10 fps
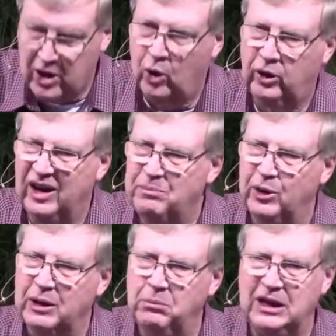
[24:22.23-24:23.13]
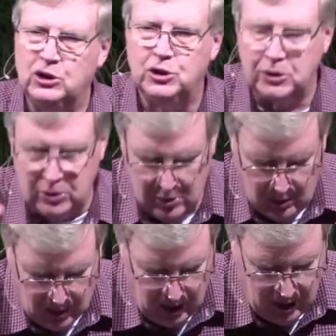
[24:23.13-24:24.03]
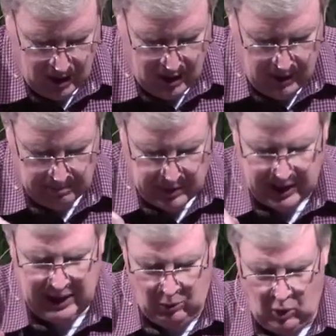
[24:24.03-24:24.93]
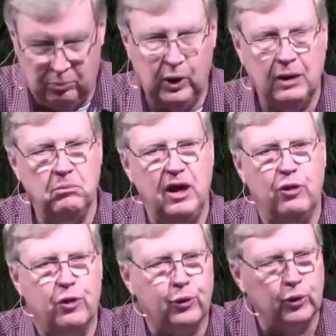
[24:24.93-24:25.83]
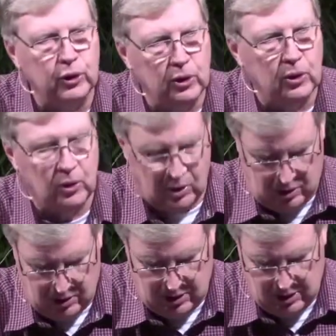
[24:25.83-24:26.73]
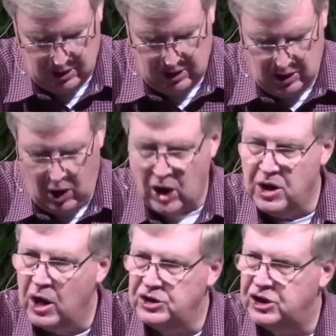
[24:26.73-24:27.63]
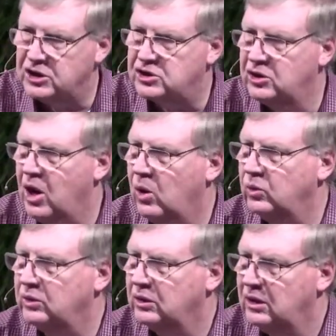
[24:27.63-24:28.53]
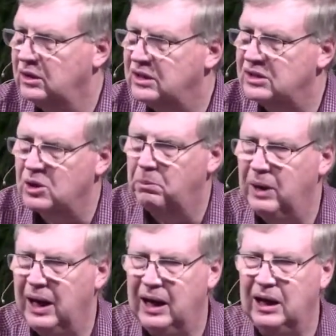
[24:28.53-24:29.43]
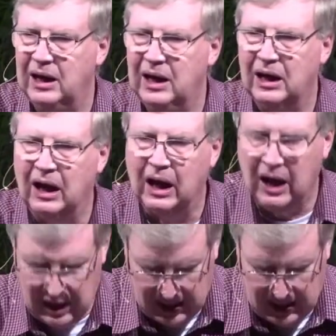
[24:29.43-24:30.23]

only bring me to, but he will bring me through. Just don't disobey God.